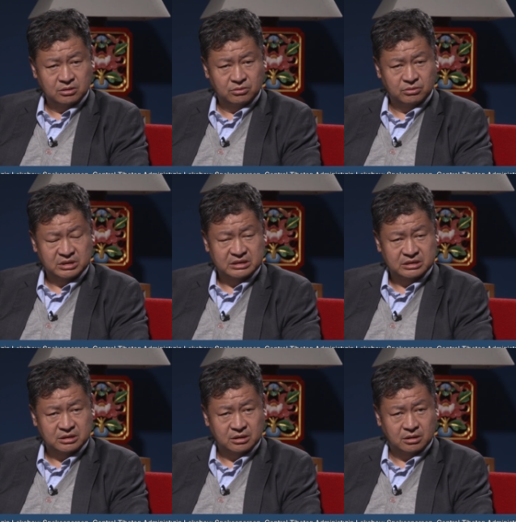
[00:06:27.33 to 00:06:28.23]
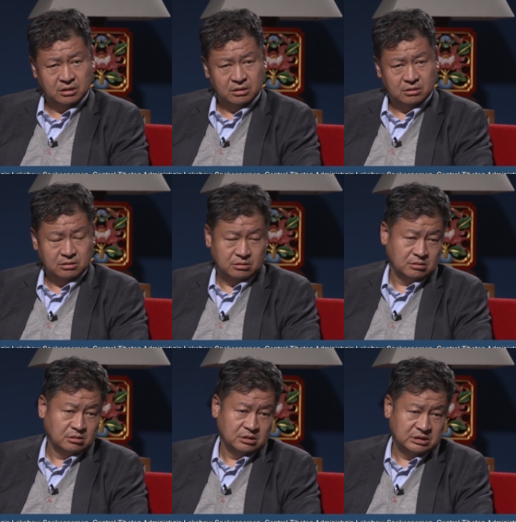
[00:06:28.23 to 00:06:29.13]
which
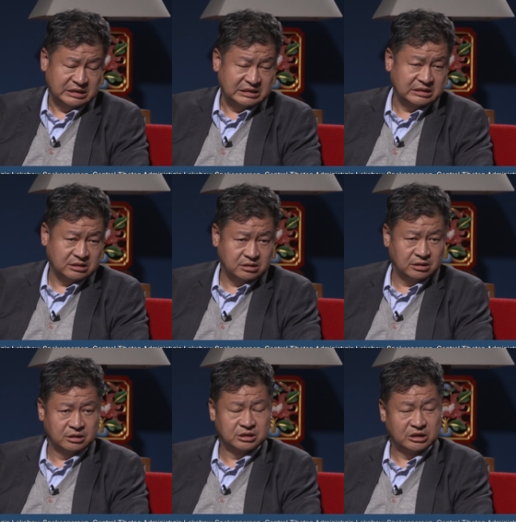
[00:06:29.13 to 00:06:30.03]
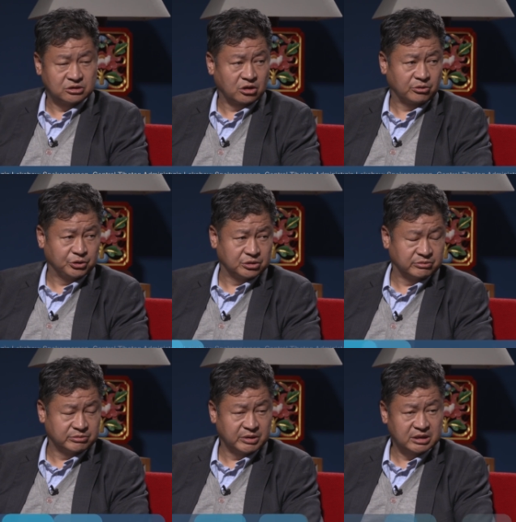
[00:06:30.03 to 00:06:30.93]
since the Chinese occupation
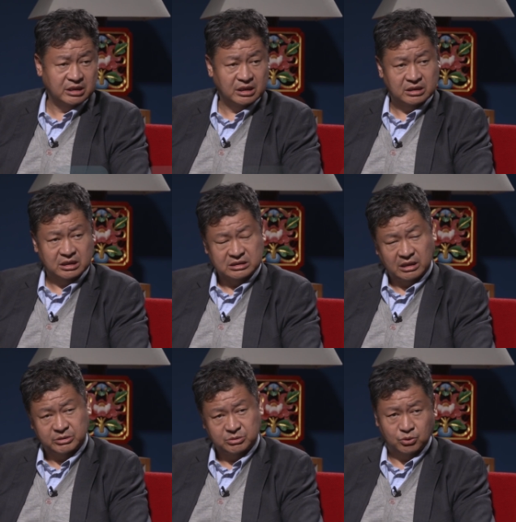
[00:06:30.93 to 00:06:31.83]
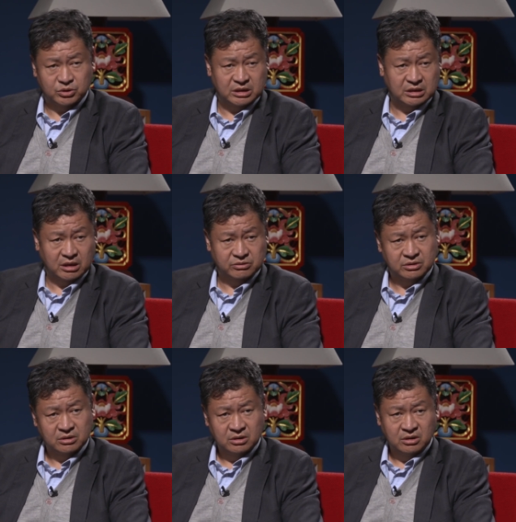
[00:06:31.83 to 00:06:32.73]
of Tibet, they had established more than around
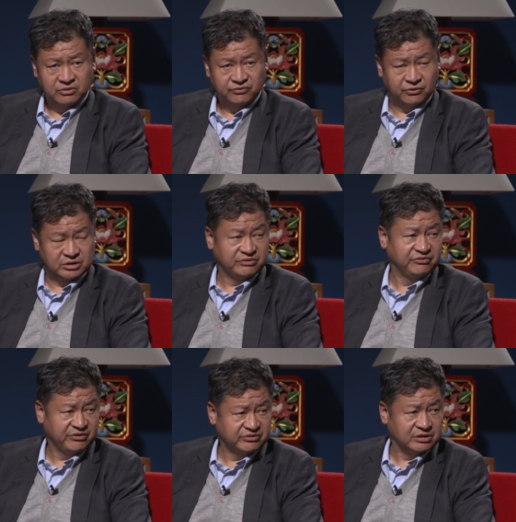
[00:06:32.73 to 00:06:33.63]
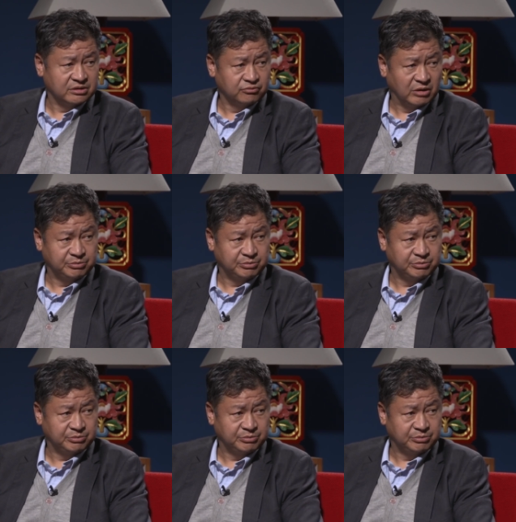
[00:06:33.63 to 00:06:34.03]
14, 15 white